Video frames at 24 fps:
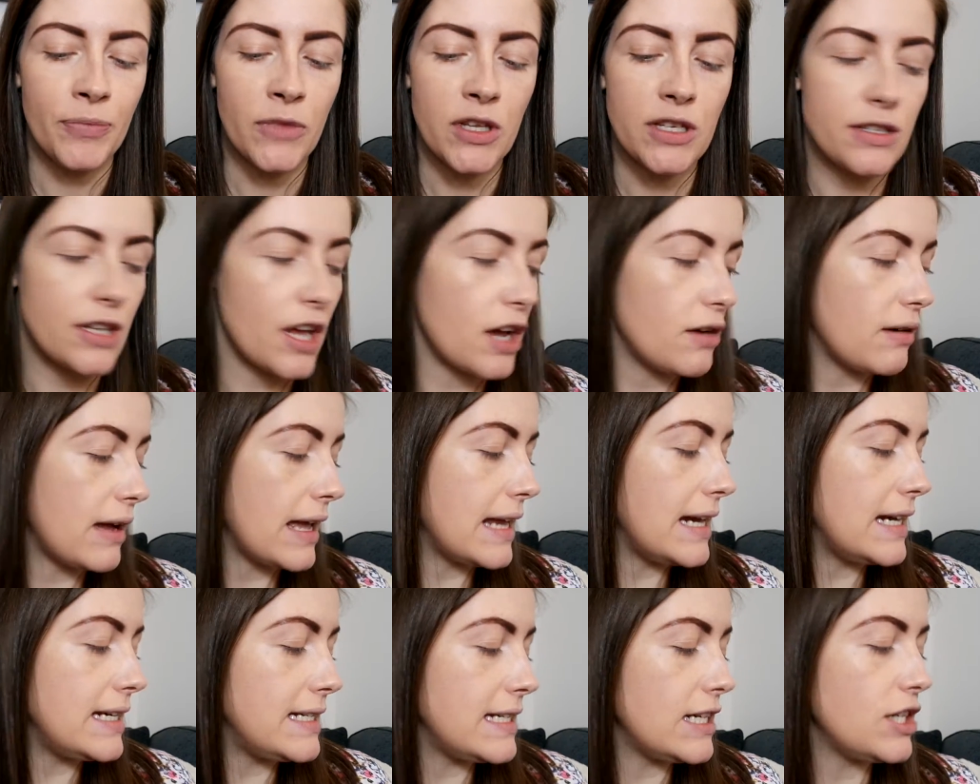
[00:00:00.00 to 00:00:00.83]
So
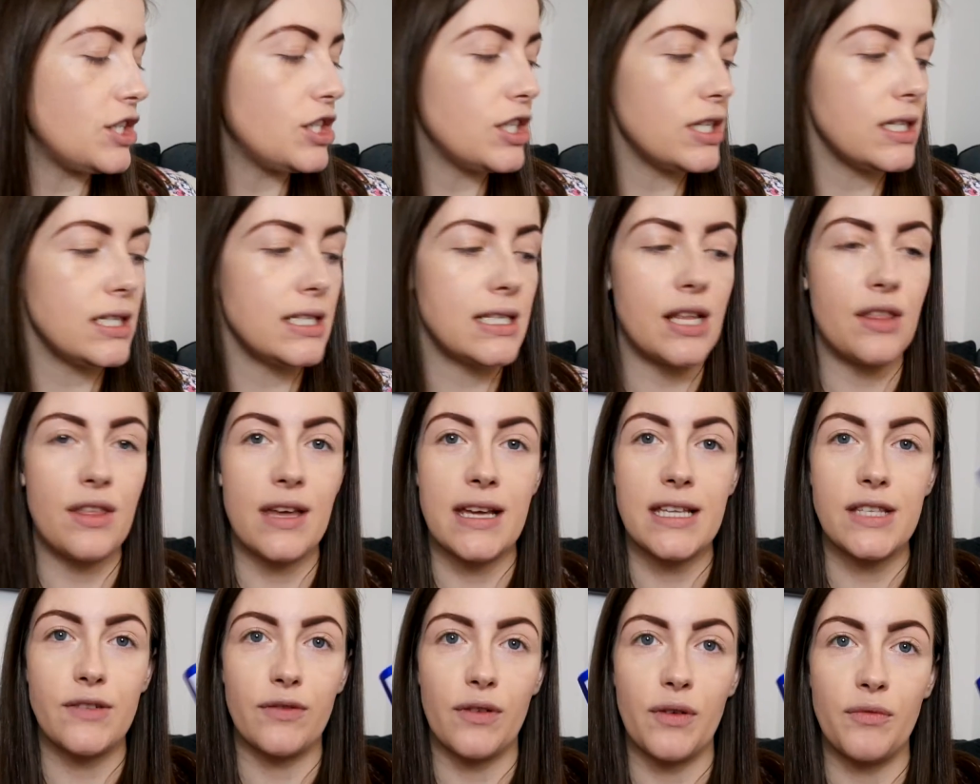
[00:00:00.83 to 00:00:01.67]
in addition to
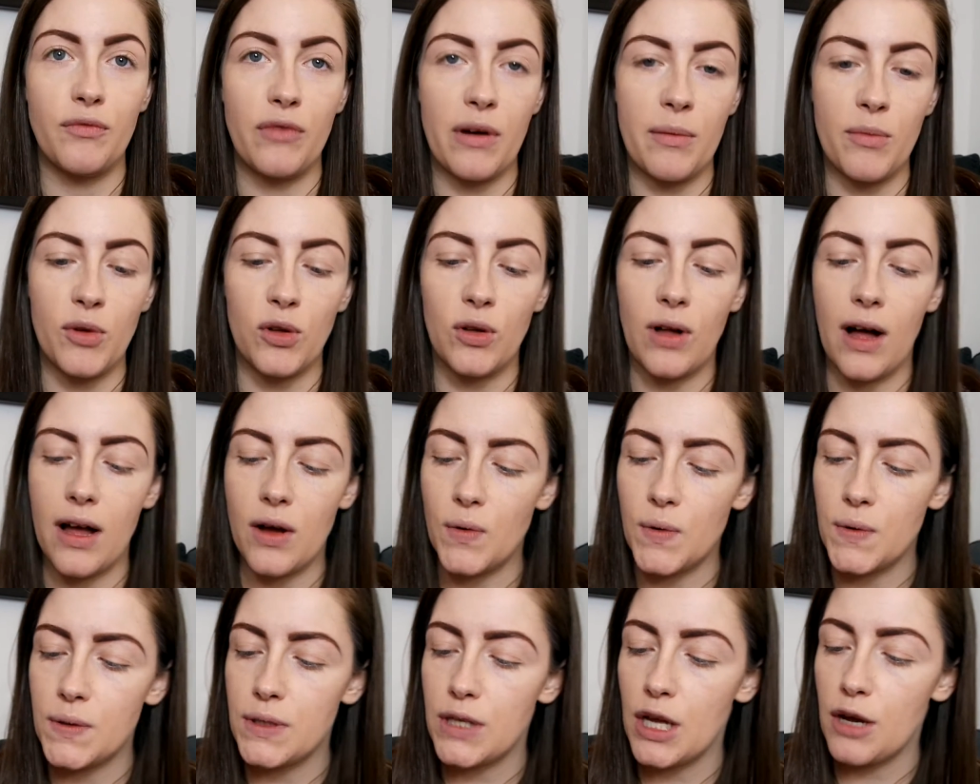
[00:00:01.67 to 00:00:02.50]
this from Rimmel, I
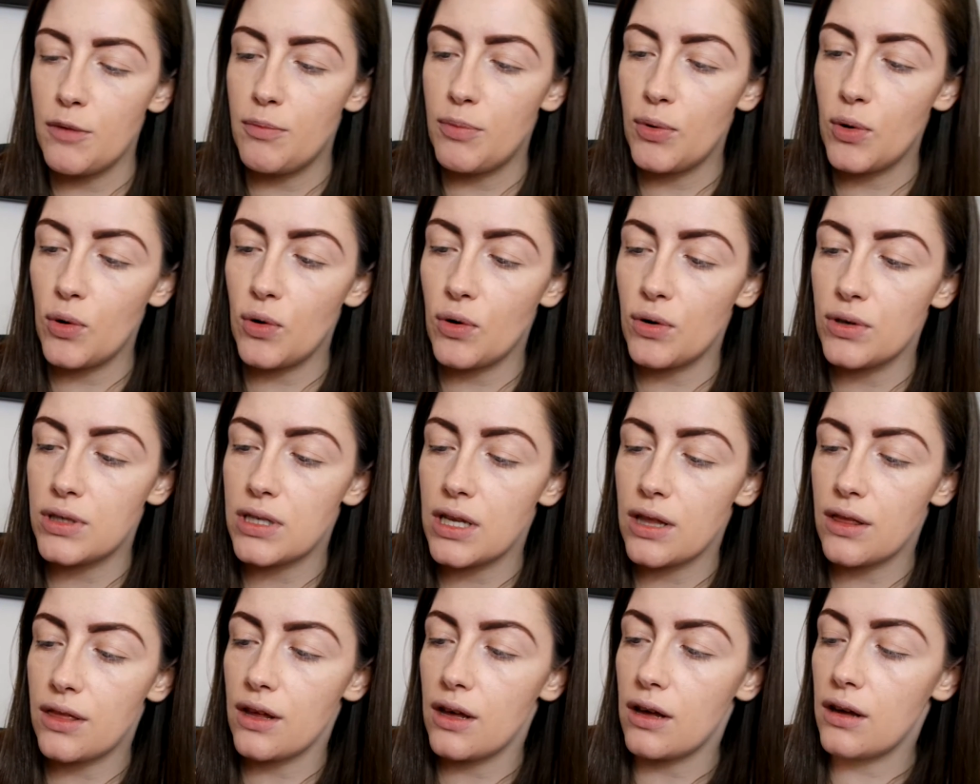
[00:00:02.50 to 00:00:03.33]
also
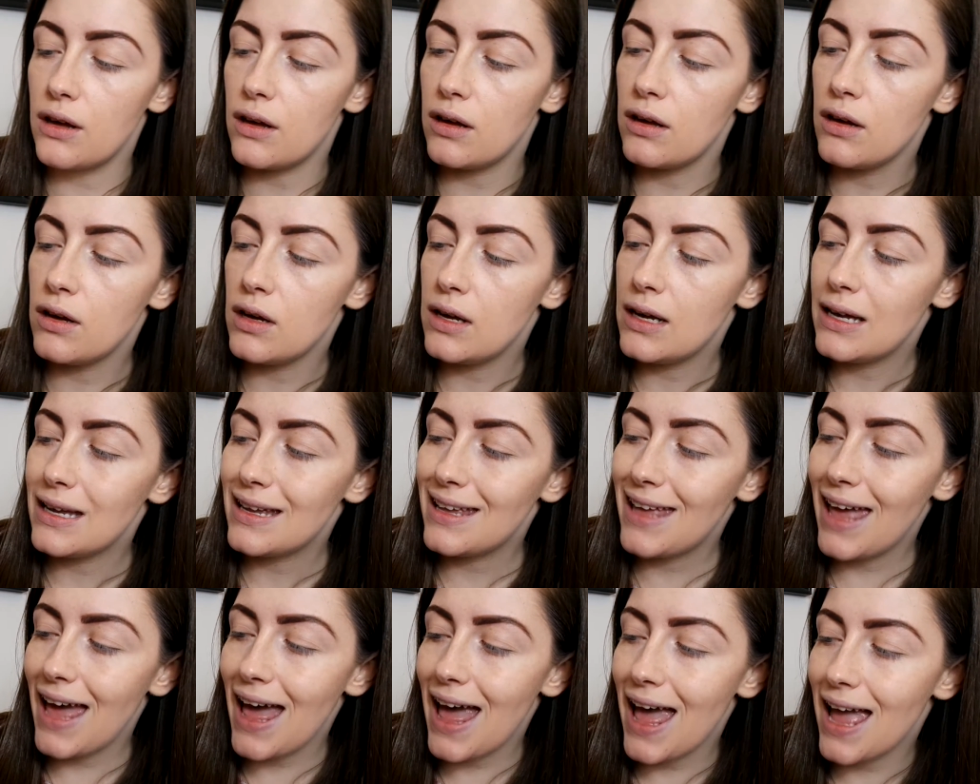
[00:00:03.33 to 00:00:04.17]
bought the
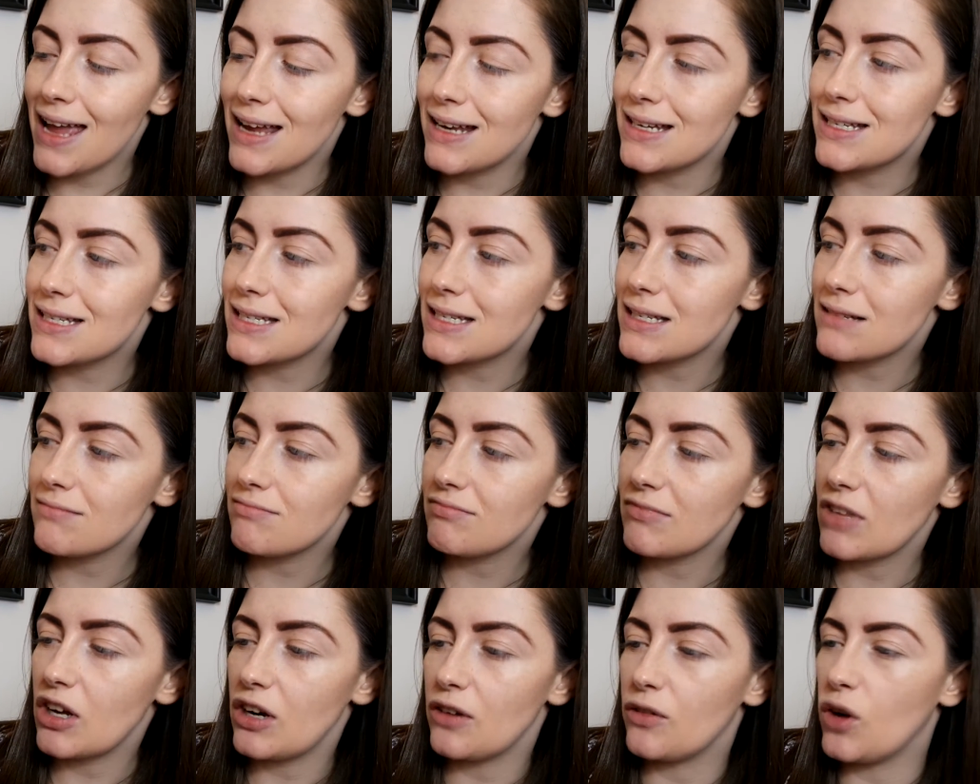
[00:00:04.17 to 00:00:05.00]
Kate
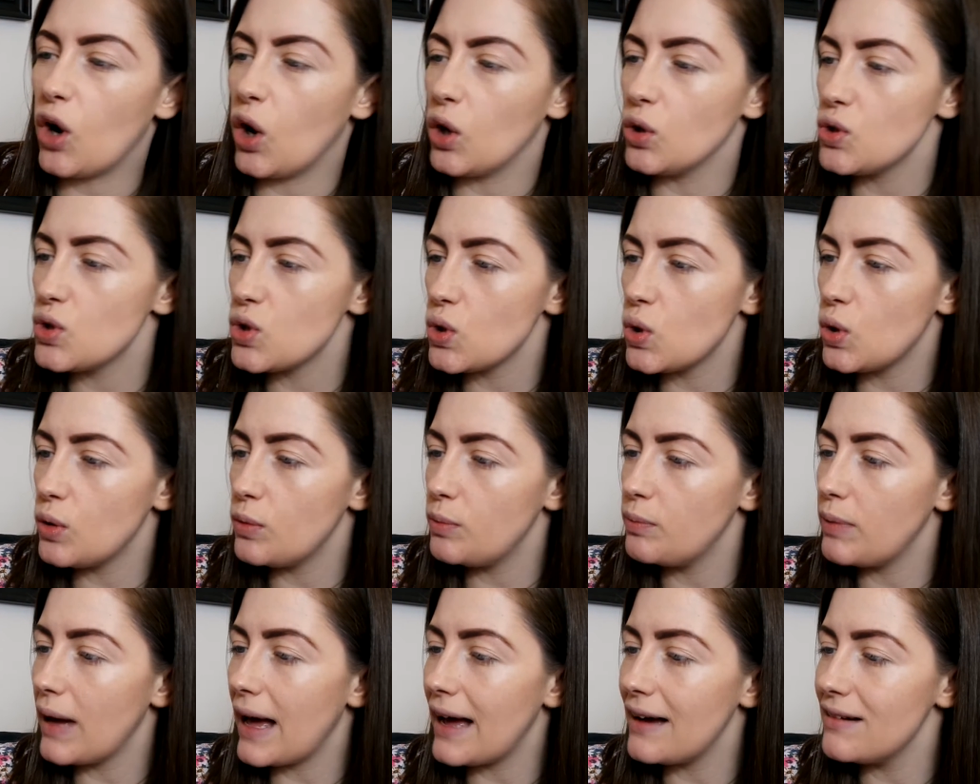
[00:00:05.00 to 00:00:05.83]
kind of contour
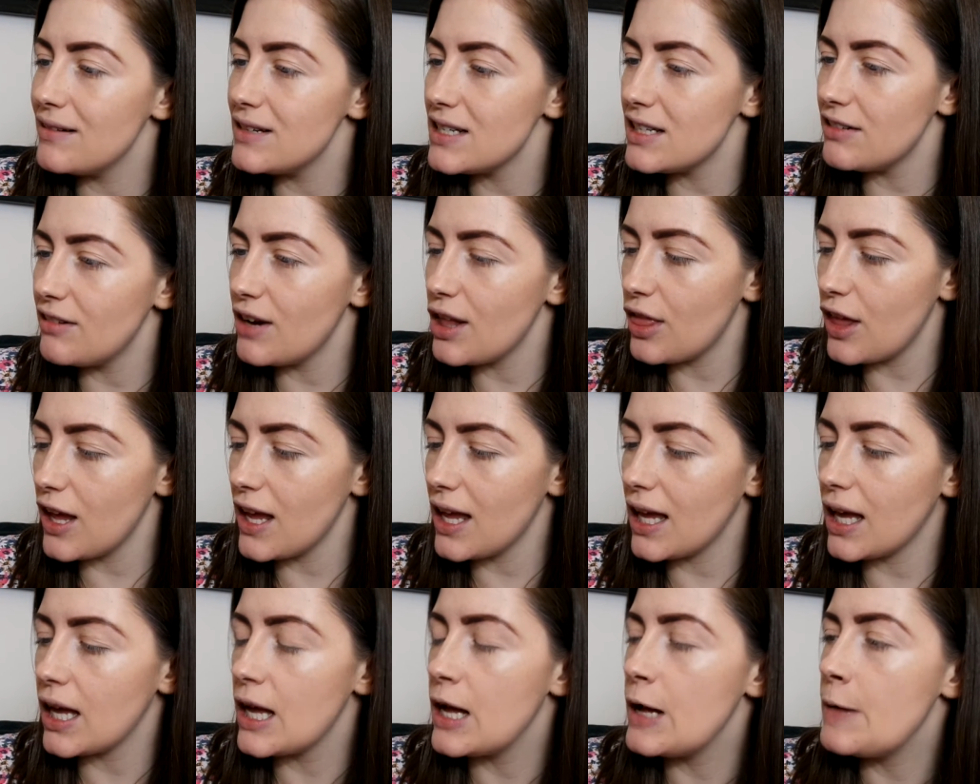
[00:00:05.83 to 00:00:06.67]
powder, I
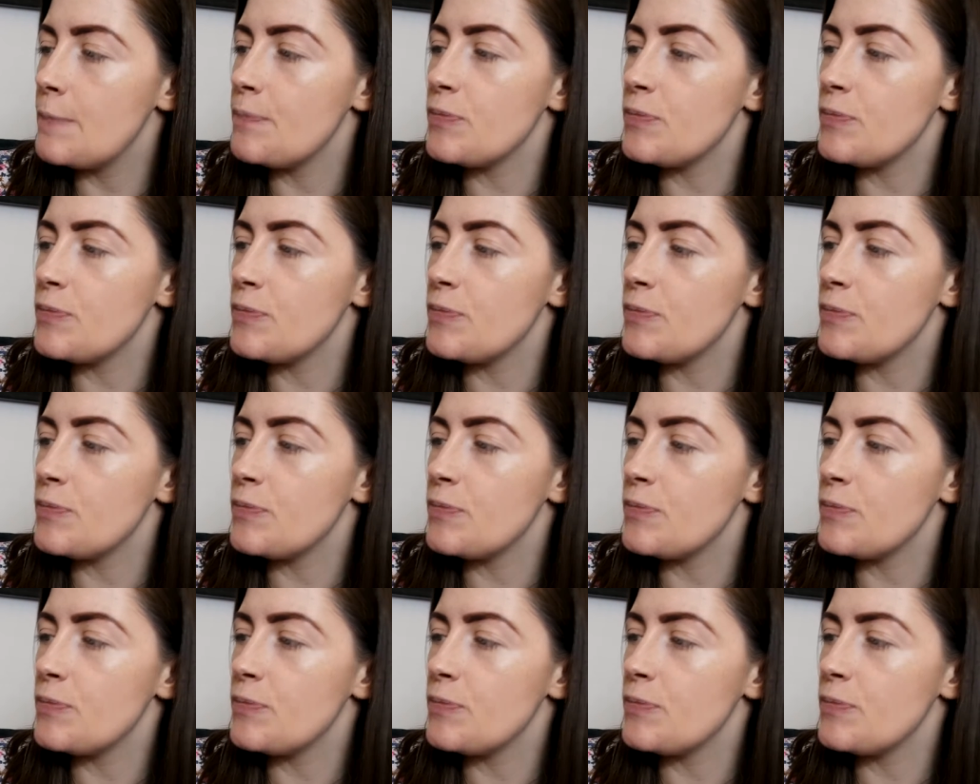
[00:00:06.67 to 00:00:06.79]
think.